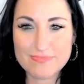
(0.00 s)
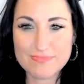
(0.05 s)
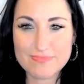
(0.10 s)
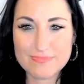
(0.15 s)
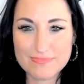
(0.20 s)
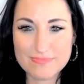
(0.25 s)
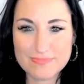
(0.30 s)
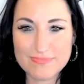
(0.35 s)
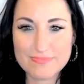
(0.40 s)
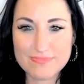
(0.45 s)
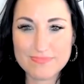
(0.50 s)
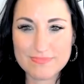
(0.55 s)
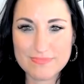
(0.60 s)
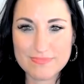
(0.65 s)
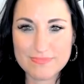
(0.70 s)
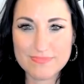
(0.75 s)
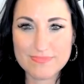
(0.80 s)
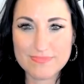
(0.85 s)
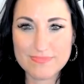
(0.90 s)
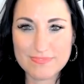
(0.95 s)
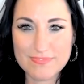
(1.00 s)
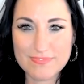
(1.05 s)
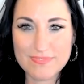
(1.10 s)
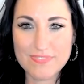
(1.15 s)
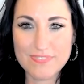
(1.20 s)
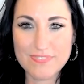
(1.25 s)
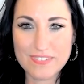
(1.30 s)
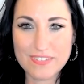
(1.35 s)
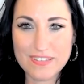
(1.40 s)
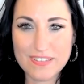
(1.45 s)

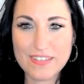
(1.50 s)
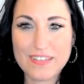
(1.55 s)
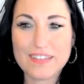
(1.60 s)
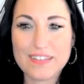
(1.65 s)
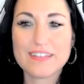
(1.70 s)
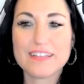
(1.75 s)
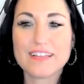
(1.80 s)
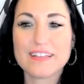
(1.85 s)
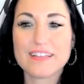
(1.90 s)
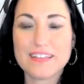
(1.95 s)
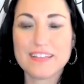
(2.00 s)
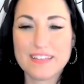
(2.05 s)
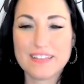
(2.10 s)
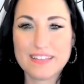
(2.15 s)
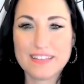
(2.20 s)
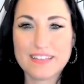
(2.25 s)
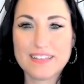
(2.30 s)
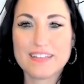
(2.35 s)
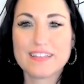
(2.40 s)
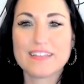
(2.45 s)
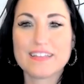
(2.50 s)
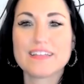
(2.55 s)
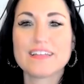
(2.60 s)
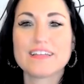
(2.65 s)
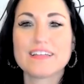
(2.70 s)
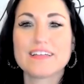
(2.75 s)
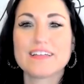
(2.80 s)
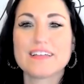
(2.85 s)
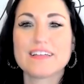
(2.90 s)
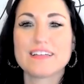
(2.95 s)

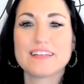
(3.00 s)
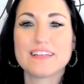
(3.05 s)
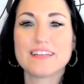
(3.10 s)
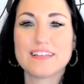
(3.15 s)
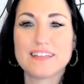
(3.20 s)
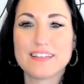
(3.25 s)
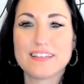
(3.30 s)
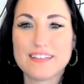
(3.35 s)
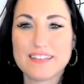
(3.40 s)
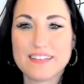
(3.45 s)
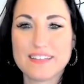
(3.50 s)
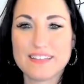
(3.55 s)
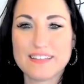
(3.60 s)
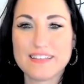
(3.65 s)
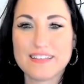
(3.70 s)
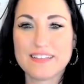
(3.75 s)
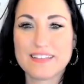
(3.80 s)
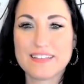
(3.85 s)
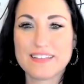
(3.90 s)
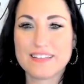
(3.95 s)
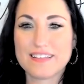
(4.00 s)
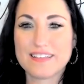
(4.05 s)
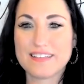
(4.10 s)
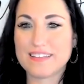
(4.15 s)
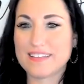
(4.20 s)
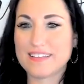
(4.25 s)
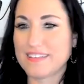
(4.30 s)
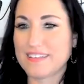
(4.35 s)
[no speech]